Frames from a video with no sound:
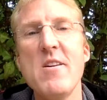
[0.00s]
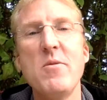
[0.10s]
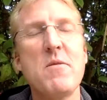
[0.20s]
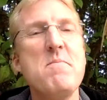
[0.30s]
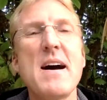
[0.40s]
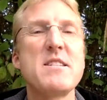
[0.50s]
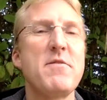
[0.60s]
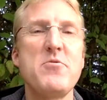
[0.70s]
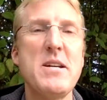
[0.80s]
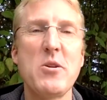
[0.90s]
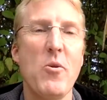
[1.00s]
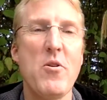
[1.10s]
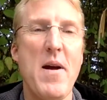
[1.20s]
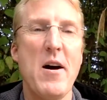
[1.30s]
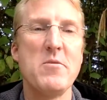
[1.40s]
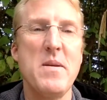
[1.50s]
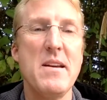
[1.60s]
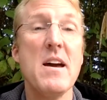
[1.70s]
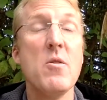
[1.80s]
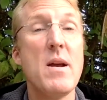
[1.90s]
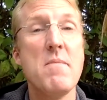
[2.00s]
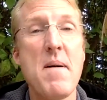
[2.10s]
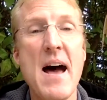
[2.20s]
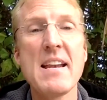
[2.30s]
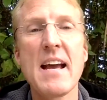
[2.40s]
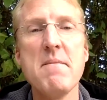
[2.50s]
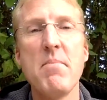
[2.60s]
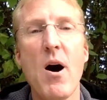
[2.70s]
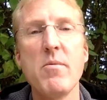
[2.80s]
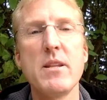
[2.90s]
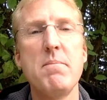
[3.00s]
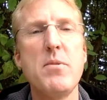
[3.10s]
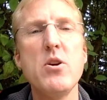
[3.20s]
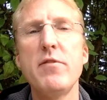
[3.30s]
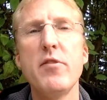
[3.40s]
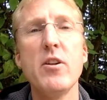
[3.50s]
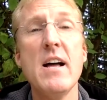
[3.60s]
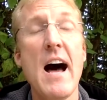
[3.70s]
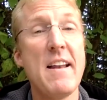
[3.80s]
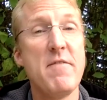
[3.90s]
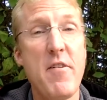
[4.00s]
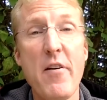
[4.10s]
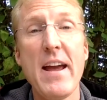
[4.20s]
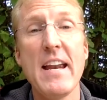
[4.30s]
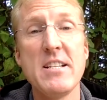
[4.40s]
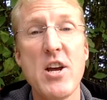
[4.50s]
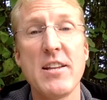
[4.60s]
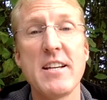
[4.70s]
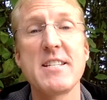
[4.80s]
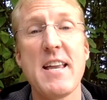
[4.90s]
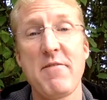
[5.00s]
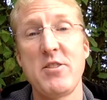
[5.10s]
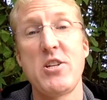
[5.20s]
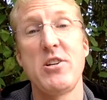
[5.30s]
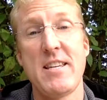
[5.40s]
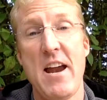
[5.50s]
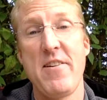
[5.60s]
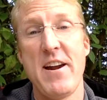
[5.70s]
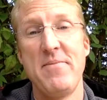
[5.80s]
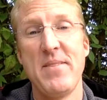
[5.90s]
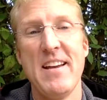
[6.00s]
with massive trees all around me when a man came by with a beautiful and very energetic Staffordshire Terrier.